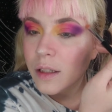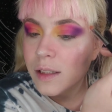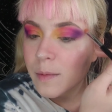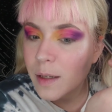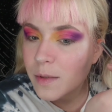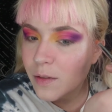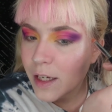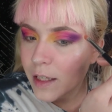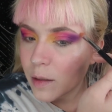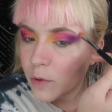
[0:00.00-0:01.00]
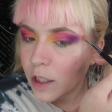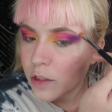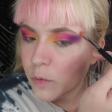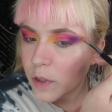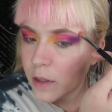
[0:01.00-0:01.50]
And sometimes I'll take the
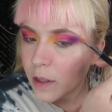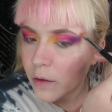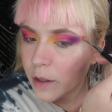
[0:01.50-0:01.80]
brush with the other